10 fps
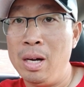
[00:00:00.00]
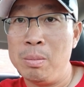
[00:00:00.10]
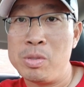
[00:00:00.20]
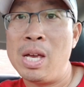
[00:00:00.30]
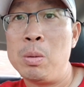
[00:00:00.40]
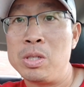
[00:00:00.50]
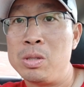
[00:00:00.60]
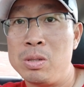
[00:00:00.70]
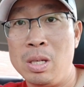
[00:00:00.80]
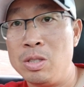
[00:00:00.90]

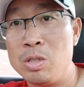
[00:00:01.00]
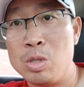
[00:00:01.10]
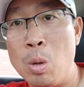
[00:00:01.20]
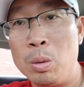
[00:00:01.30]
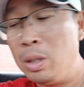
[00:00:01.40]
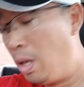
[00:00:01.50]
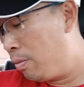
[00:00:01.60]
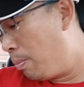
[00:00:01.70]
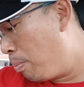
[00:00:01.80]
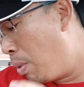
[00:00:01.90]
sandwiches. I just totally love them.